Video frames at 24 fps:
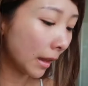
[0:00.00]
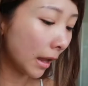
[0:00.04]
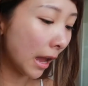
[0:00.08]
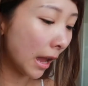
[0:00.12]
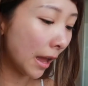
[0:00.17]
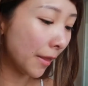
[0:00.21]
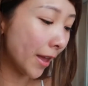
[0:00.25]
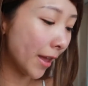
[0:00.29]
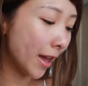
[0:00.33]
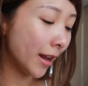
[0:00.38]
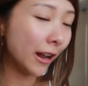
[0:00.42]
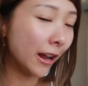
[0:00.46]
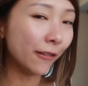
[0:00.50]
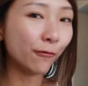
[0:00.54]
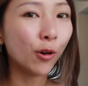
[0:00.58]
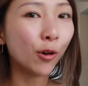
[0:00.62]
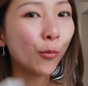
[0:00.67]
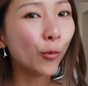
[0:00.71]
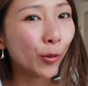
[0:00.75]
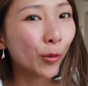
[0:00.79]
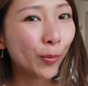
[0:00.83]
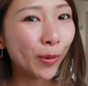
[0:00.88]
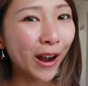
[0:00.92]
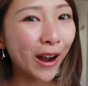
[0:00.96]
And then I have
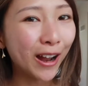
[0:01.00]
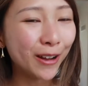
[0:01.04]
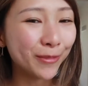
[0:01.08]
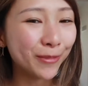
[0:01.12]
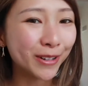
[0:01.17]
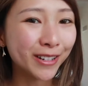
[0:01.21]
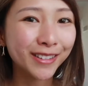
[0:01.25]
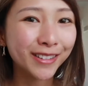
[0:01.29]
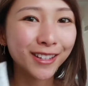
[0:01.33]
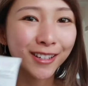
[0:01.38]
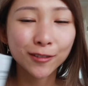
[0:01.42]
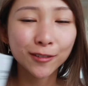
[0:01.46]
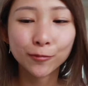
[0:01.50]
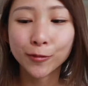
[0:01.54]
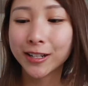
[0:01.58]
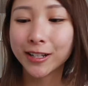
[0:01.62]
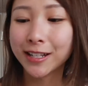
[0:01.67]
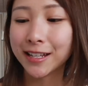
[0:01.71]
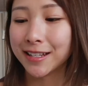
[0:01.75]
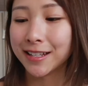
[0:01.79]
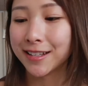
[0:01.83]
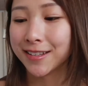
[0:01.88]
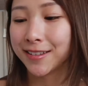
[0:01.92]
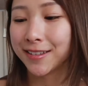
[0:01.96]
one more primer. This
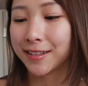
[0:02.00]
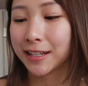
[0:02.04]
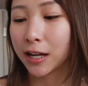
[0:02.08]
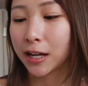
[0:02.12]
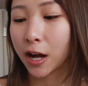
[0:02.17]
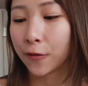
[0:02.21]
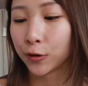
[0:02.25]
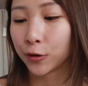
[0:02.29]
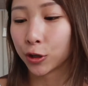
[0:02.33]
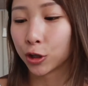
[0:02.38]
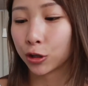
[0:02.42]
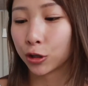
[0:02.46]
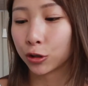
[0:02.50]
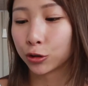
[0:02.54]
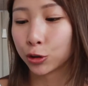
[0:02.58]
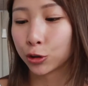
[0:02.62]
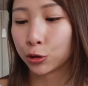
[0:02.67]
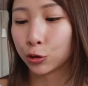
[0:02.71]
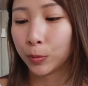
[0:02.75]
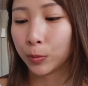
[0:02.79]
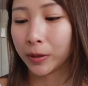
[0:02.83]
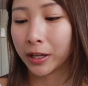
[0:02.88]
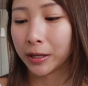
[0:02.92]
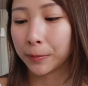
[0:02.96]
one is the CoverGirl
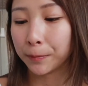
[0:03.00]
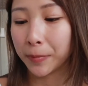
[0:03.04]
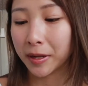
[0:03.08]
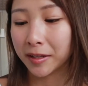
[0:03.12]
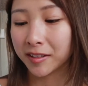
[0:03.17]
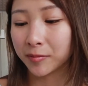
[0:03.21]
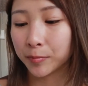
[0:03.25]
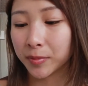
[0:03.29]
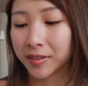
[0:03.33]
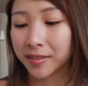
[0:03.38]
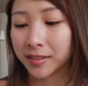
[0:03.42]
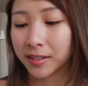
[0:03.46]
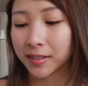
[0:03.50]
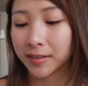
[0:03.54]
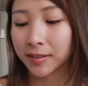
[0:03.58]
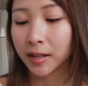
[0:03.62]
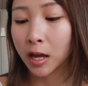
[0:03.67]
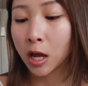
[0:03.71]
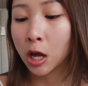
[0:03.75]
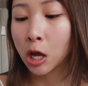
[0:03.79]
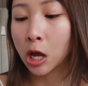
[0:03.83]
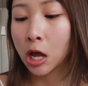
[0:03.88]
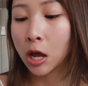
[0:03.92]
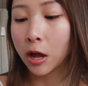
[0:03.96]
TruBlend Base Business
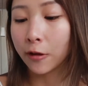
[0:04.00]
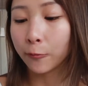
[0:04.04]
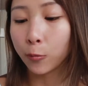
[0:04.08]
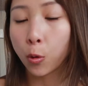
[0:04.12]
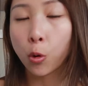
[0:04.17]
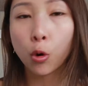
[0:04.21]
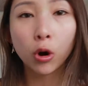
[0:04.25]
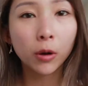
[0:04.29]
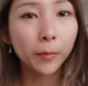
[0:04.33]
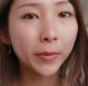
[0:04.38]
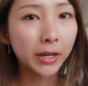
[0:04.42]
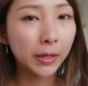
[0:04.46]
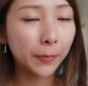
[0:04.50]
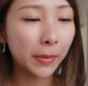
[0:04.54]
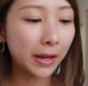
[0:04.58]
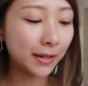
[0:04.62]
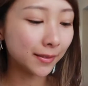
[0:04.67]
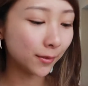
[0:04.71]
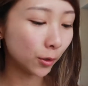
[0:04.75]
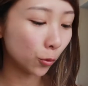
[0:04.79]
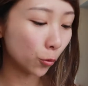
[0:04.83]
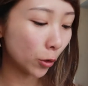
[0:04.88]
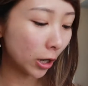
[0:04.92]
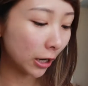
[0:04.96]
Pore
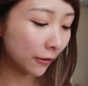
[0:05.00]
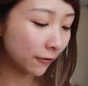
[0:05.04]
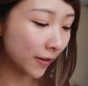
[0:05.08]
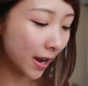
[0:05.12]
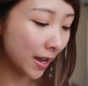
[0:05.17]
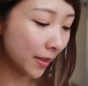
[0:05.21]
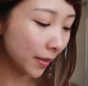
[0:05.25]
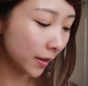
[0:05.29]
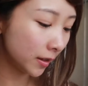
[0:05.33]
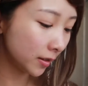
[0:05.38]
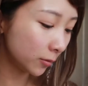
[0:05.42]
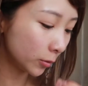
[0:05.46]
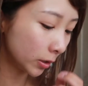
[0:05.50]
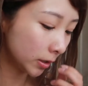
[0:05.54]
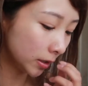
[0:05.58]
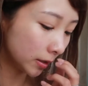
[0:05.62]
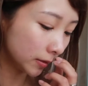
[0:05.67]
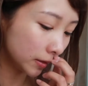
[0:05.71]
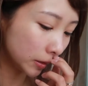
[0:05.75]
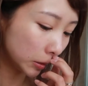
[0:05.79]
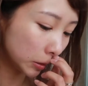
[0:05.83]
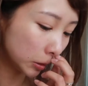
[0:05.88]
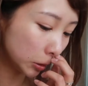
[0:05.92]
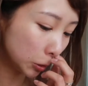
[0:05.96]
Minimizing one. I find this one
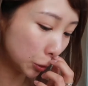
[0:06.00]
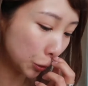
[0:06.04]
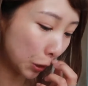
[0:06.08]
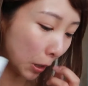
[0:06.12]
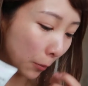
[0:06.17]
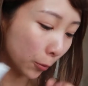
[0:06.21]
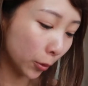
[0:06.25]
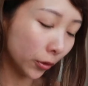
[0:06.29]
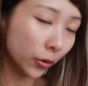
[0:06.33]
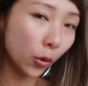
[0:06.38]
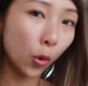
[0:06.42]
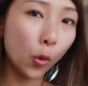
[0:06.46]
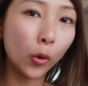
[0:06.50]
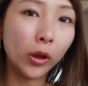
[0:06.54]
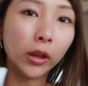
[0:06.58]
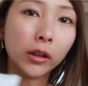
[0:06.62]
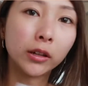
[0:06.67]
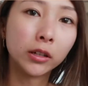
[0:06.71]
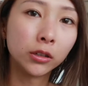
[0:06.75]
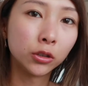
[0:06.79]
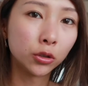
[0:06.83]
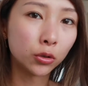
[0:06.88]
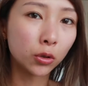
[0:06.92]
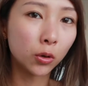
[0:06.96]
does a good job with
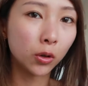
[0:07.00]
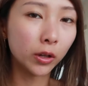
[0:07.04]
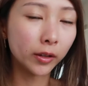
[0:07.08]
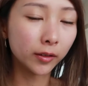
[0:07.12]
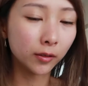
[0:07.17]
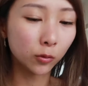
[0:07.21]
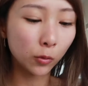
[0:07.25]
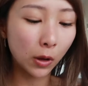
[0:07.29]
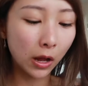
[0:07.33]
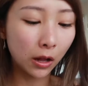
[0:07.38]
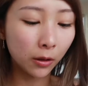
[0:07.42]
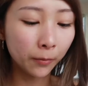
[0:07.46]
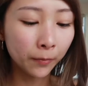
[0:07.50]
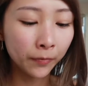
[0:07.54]
oil control as well.